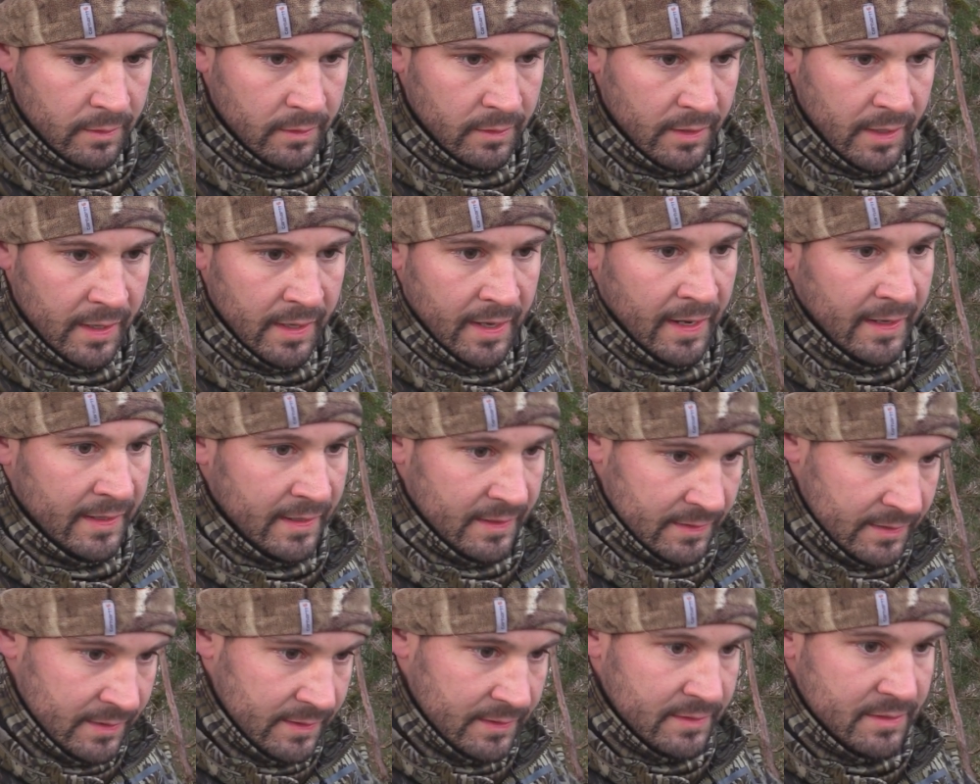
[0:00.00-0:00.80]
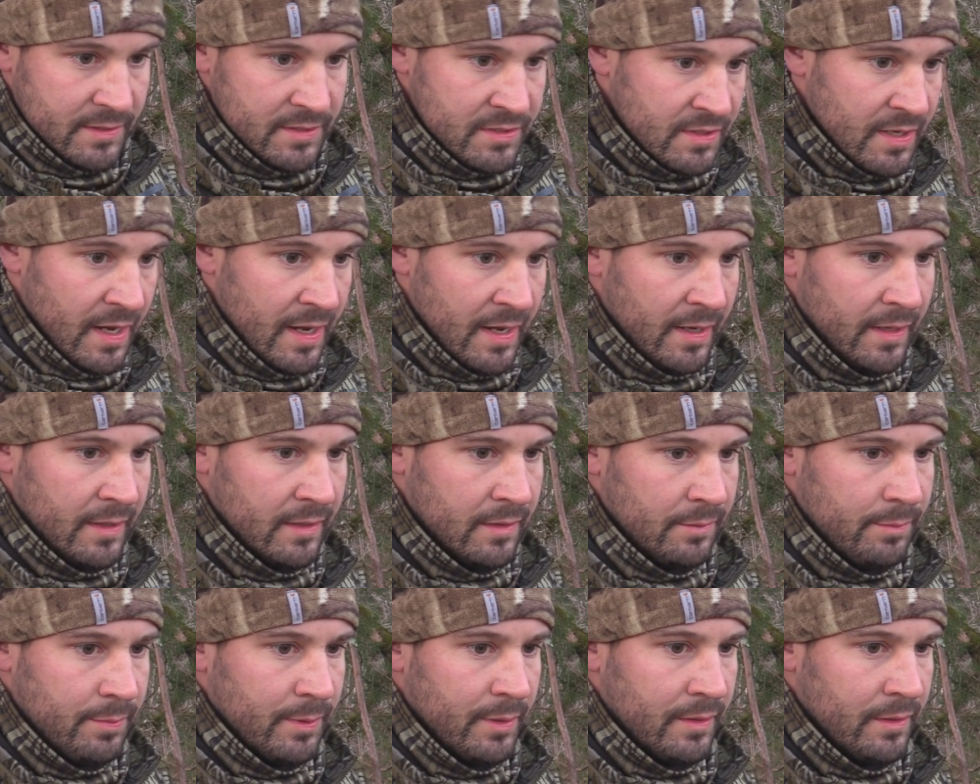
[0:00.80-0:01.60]
And I could get the stand
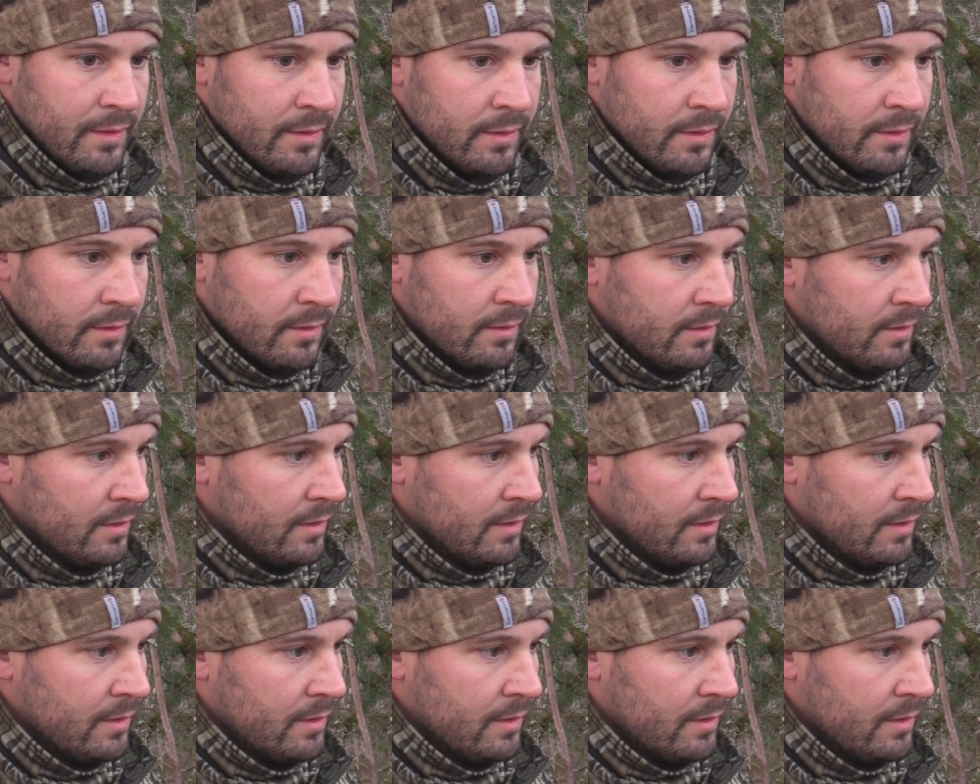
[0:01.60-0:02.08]
up in here.